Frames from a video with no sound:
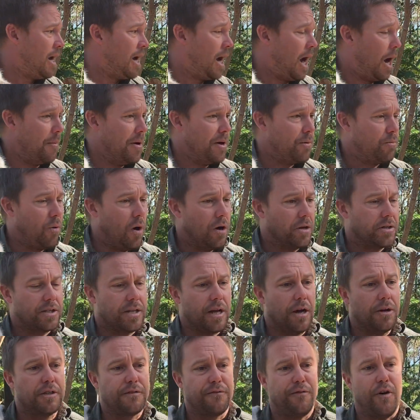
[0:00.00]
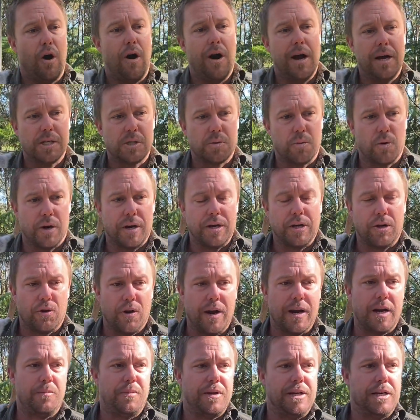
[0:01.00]
I mean, whilst those fires were
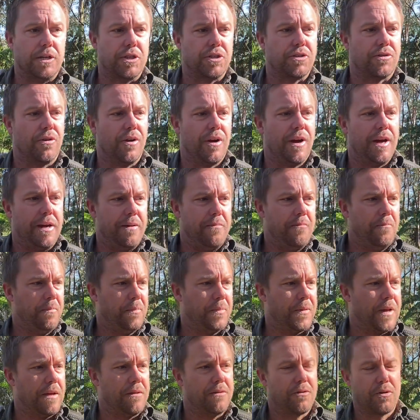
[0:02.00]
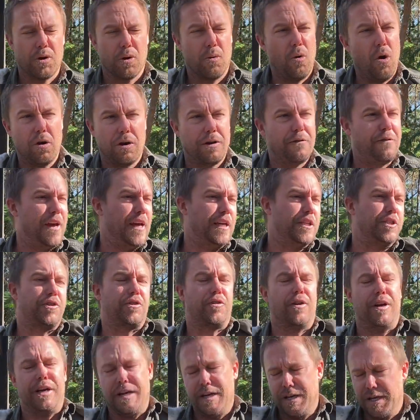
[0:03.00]
incredibly extreme, and through all of
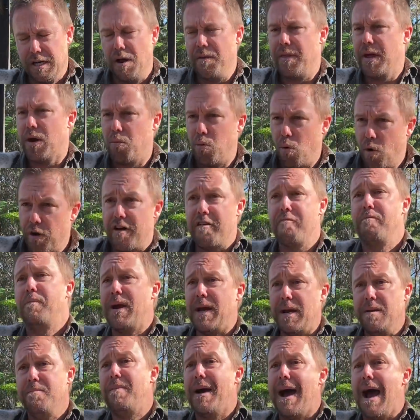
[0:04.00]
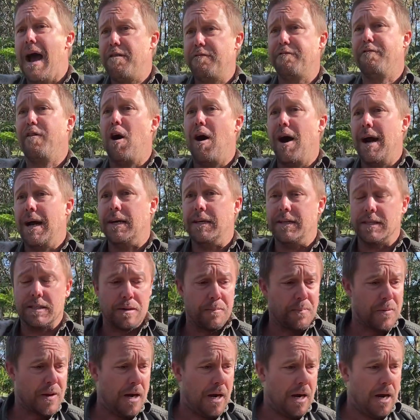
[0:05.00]
history, you know, there would have been bad fires,